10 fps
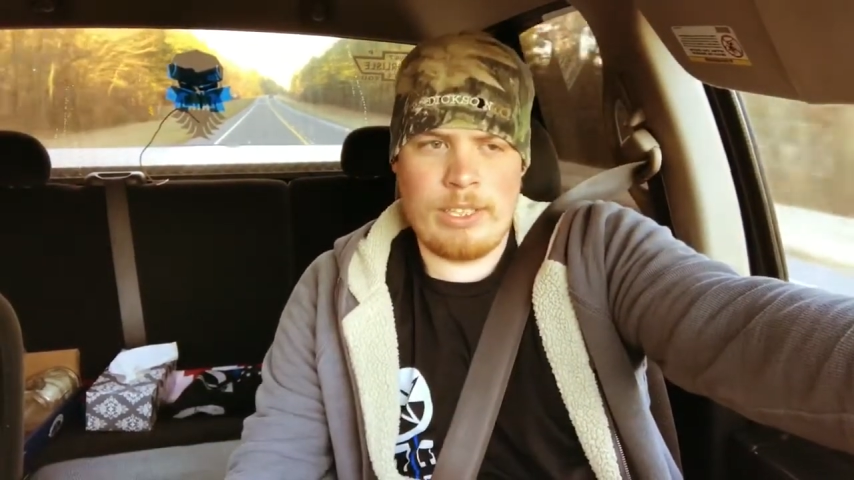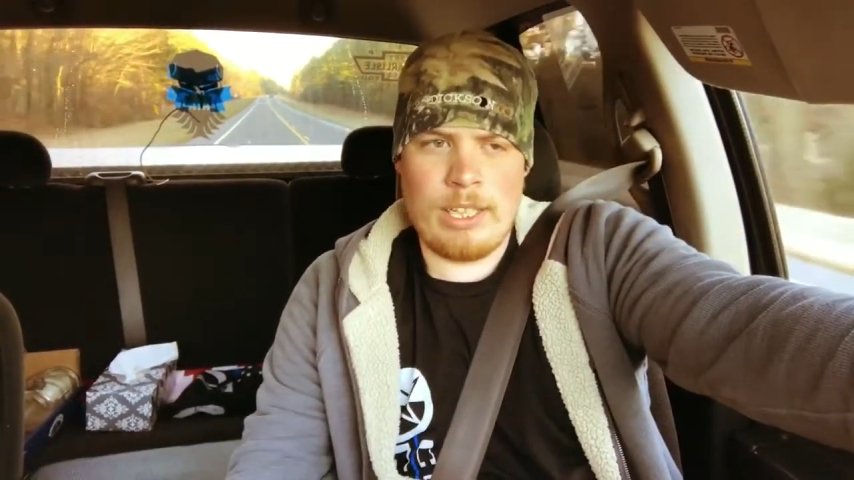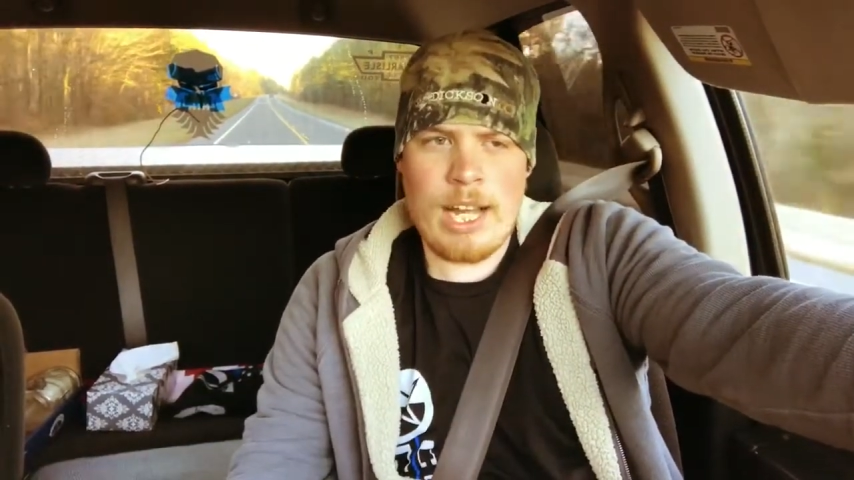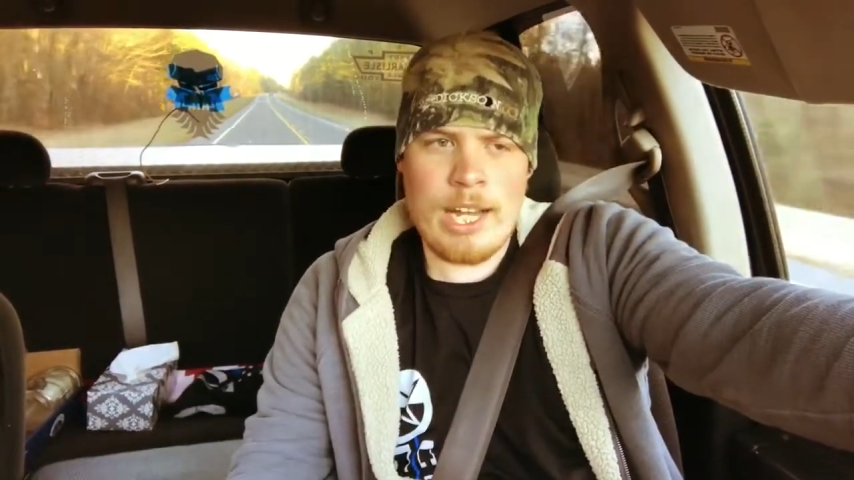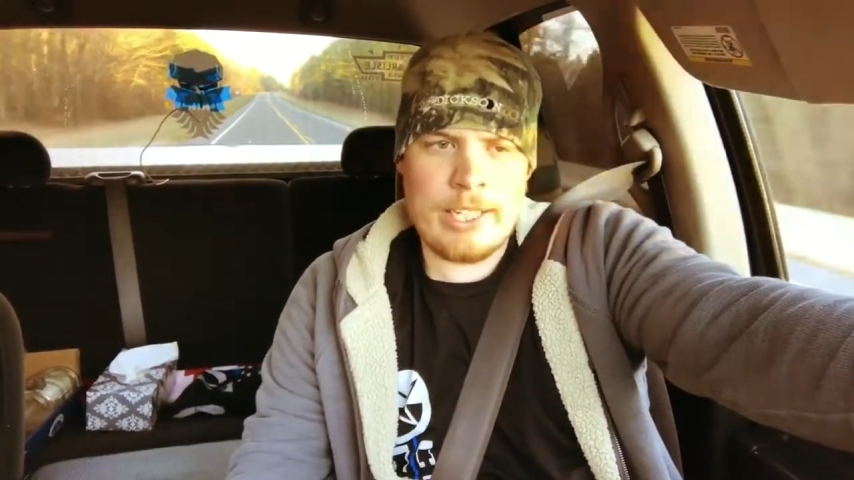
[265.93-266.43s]
a
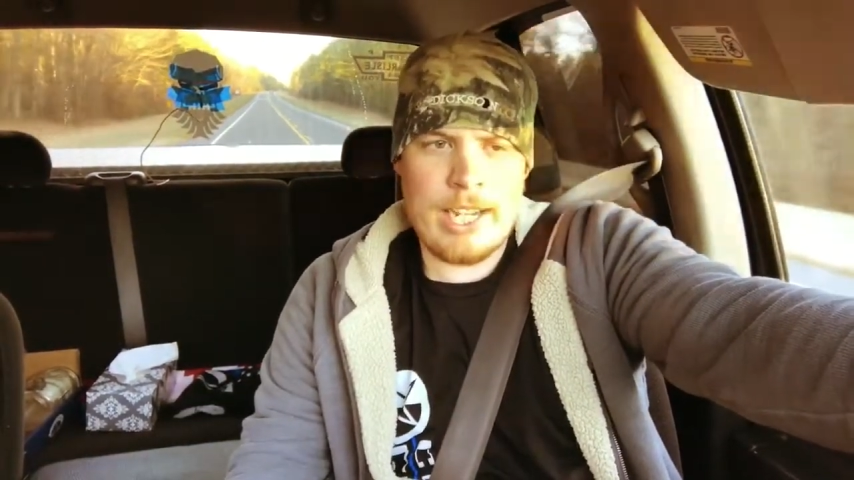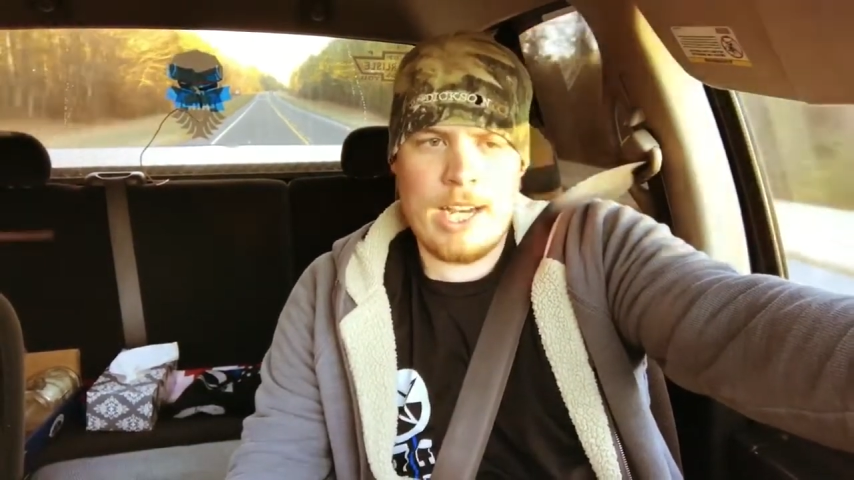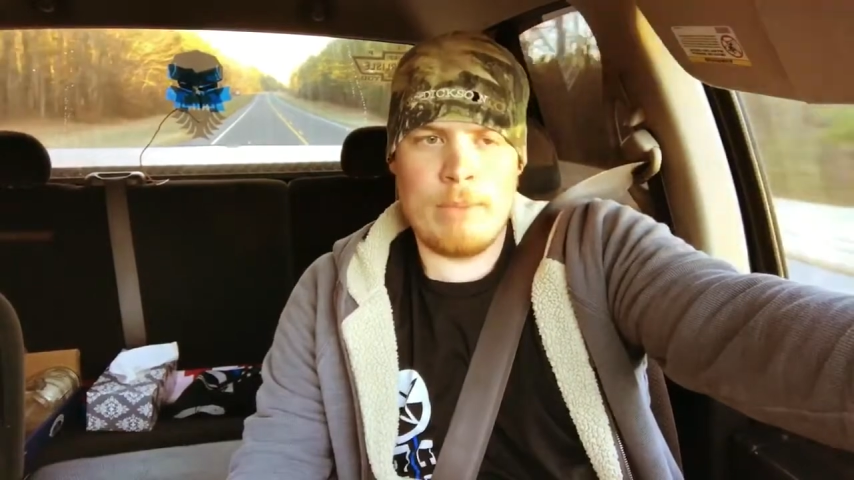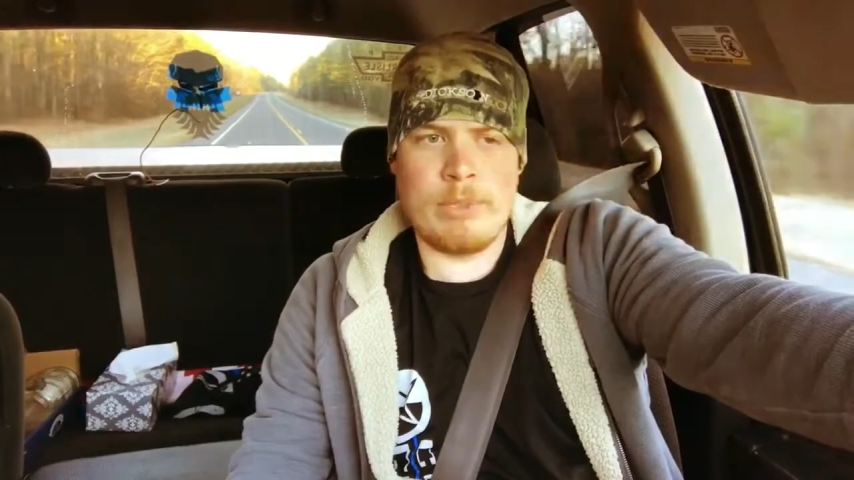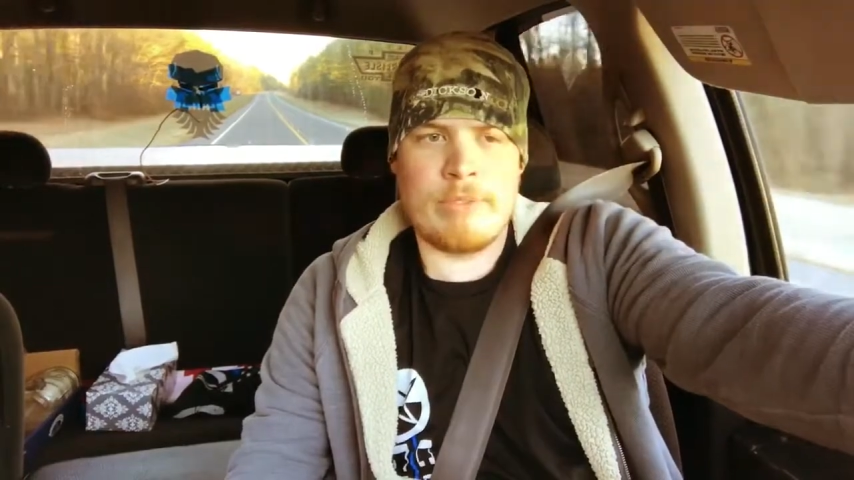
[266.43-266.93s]
lot of
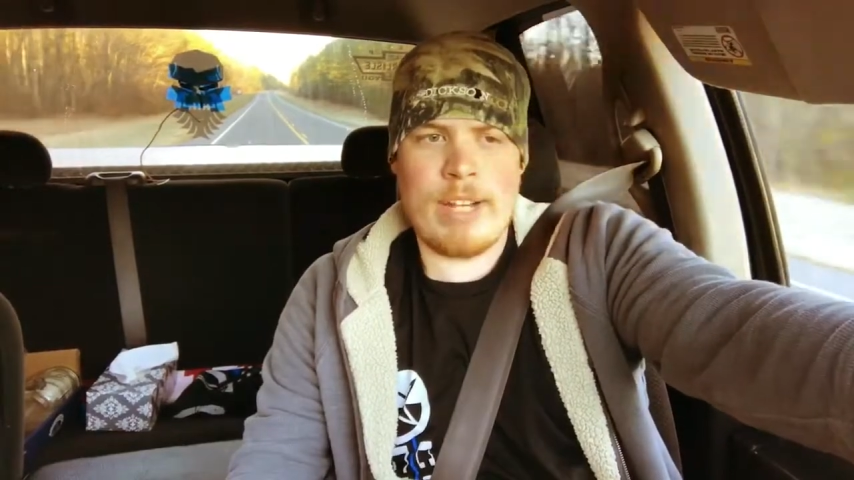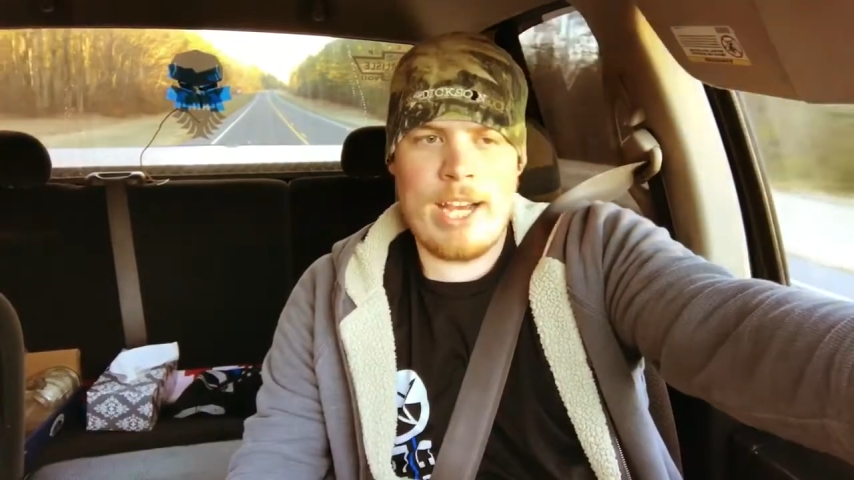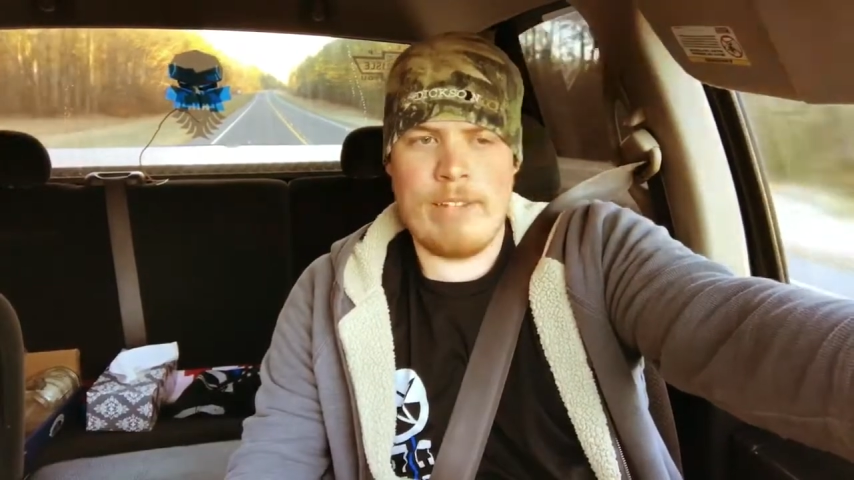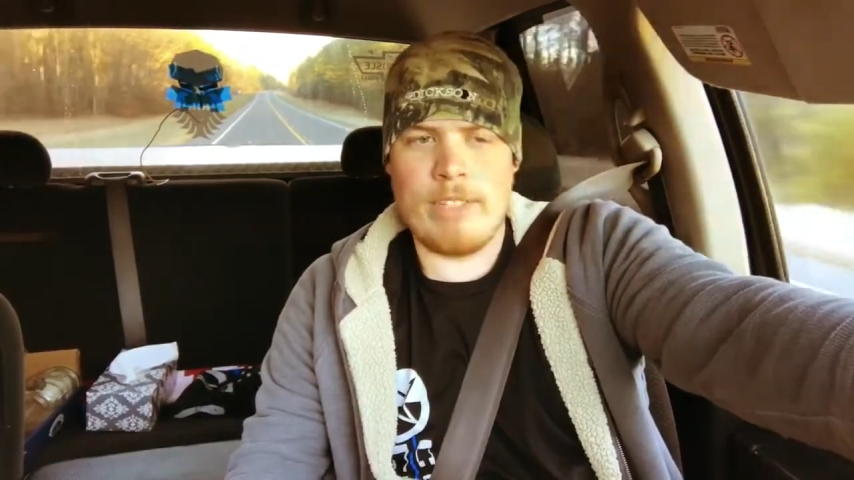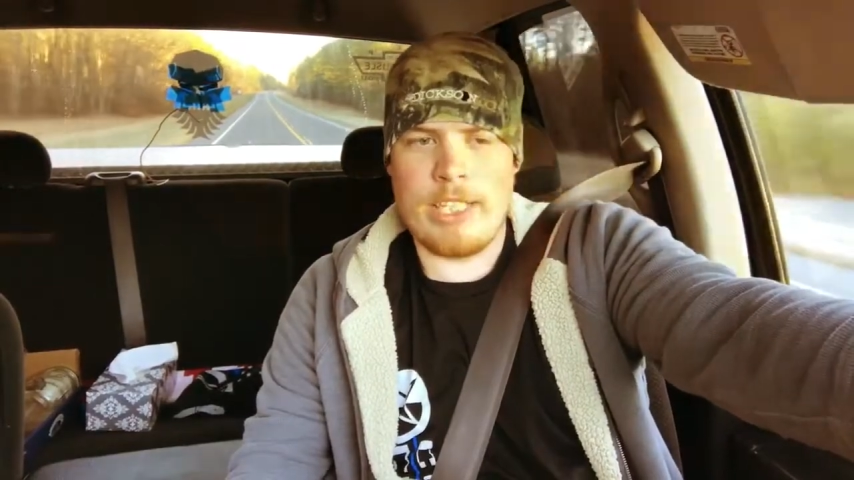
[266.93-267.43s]
times if I
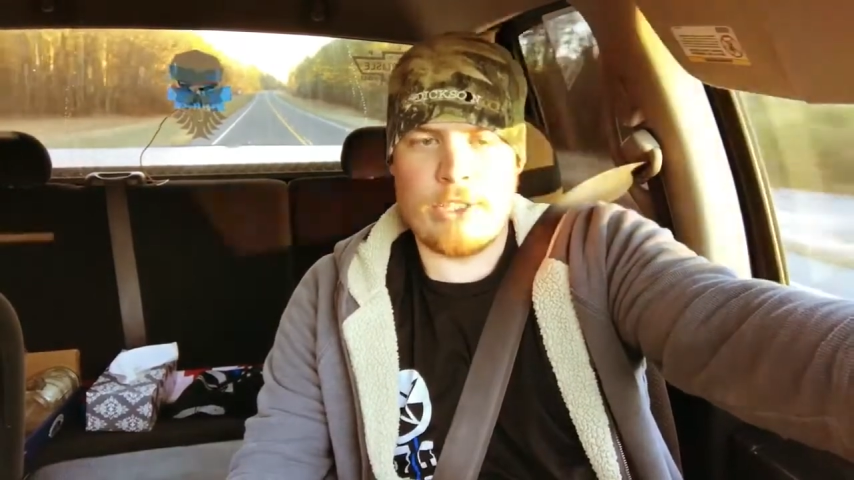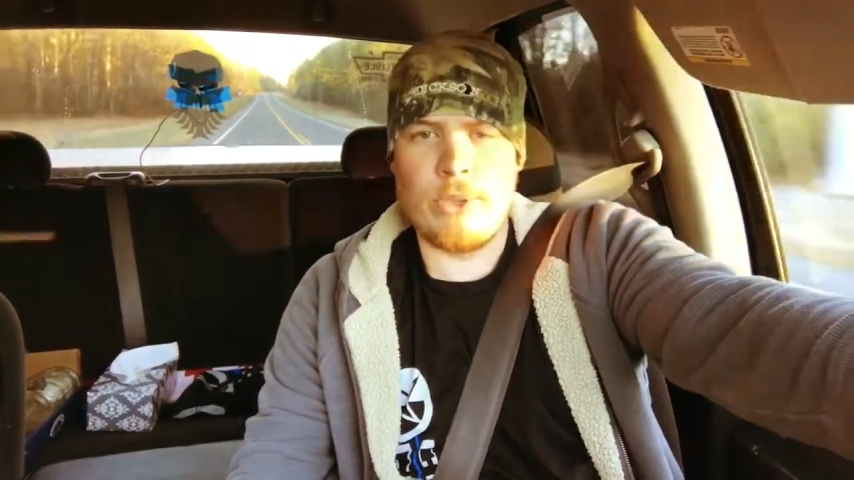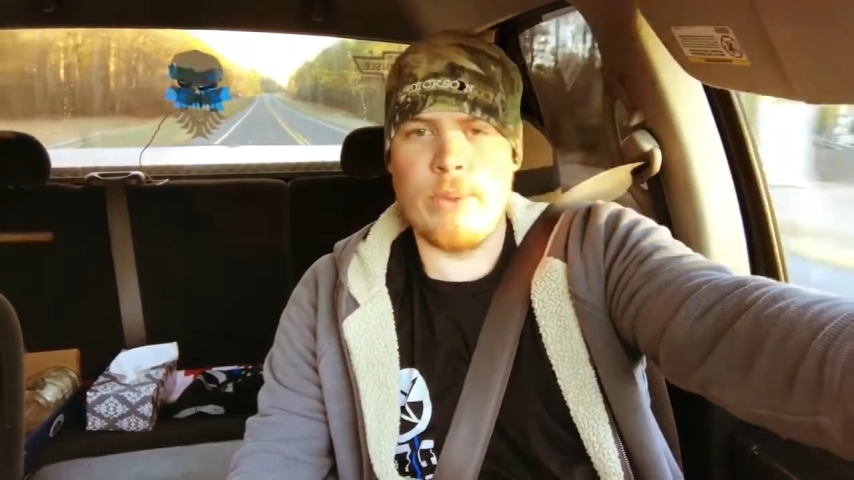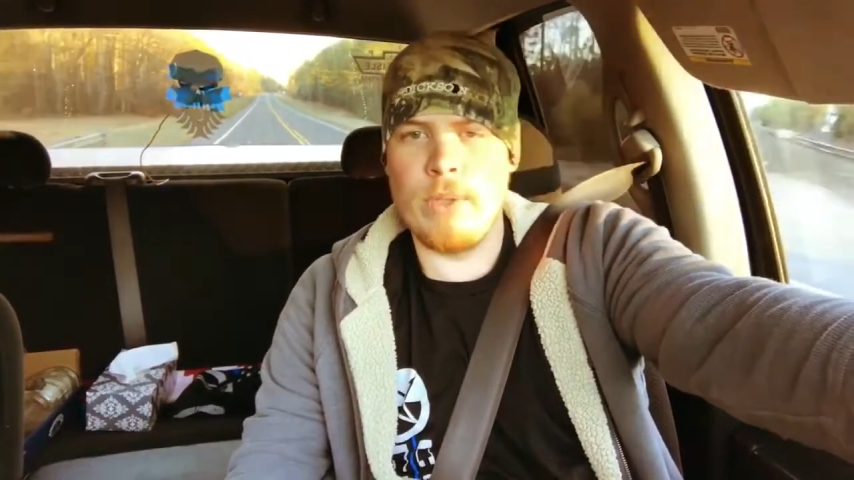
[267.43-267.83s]
have like two